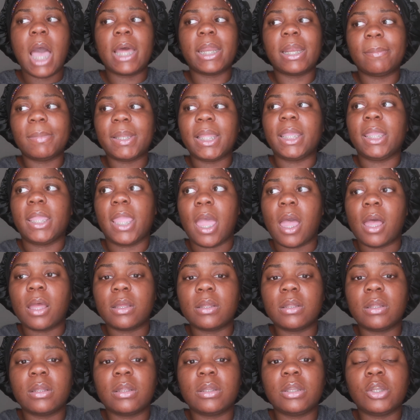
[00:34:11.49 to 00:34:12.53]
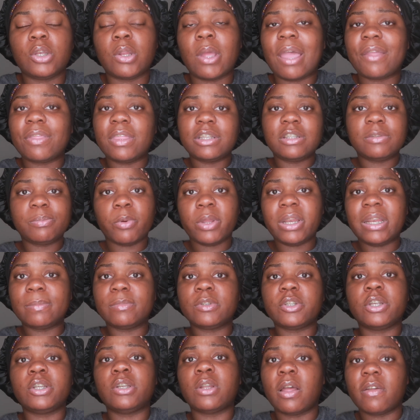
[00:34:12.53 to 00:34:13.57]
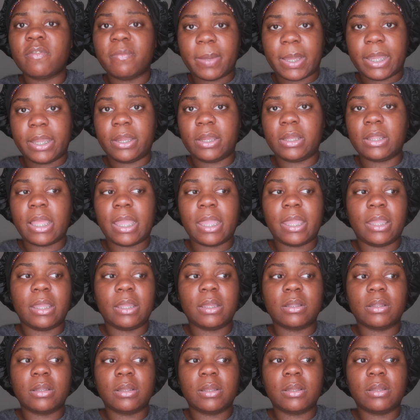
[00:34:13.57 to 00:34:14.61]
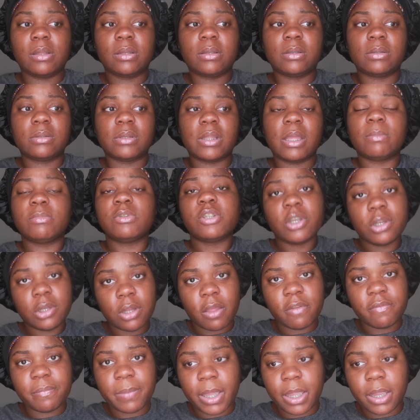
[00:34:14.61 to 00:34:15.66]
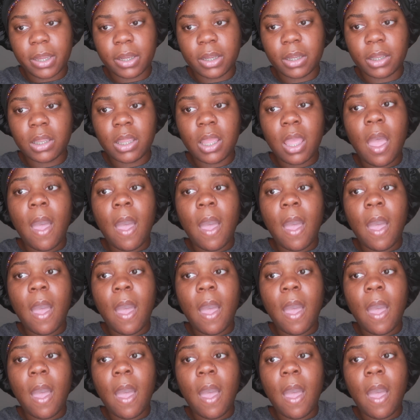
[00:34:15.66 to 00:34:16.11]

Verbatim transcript: And I'm like, yeah. You know, at this point, I'm turned off by her. Like, I'm turning off my hair.